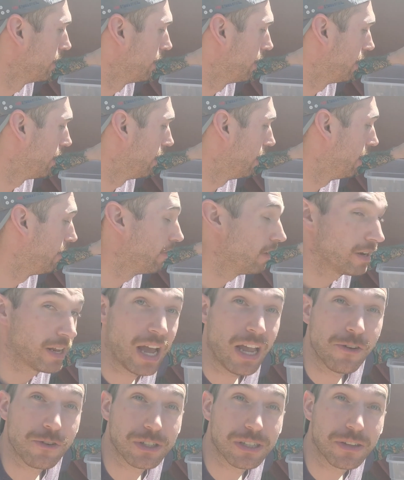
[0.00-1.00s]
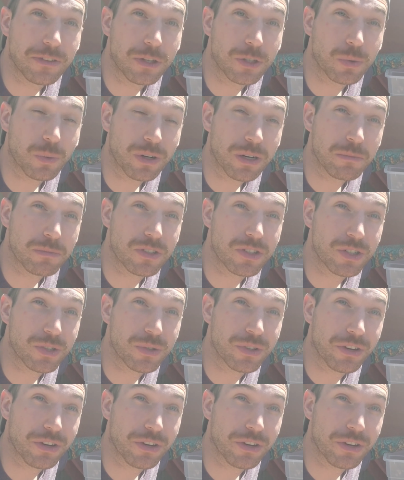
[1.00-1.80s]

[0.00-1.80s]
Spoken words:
And then yeah, you just let those worms do